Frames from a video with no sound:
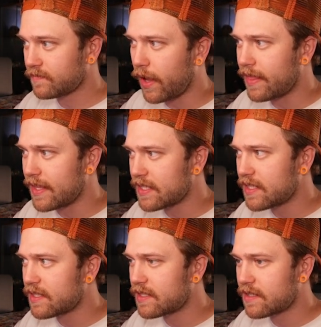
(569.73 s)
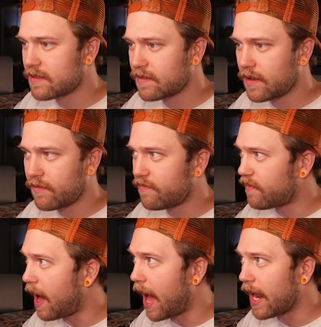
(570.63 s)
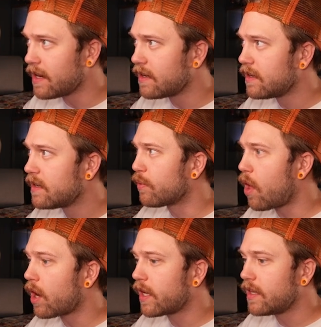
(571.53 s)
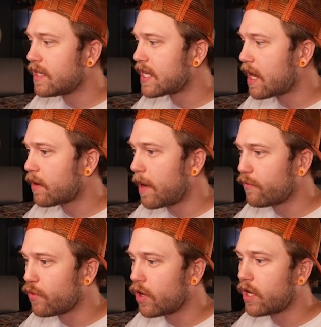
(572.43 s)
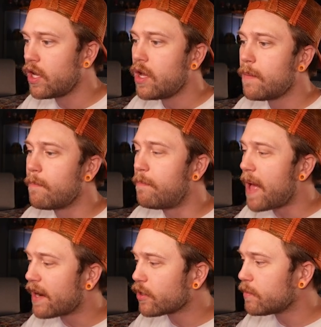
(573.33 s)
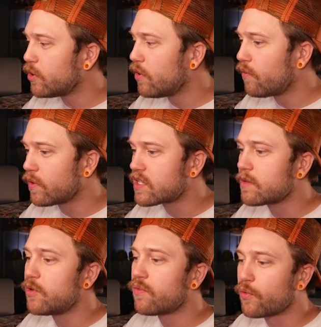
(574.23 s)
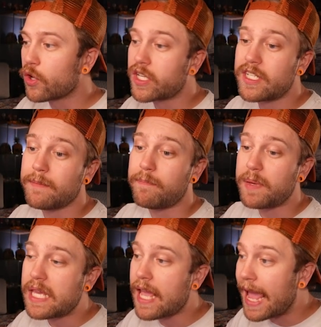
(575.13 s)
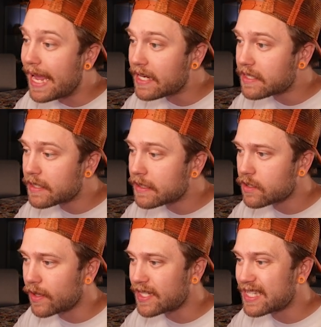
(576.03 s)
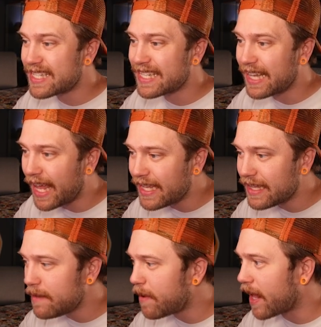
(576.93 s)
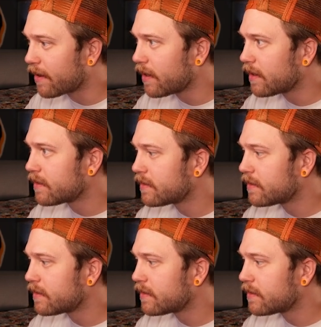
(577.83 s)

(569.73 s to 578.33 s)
Okay, this is fine. Blocking the attack on my rook. Better move was to move rook to b8, so that's slightly better.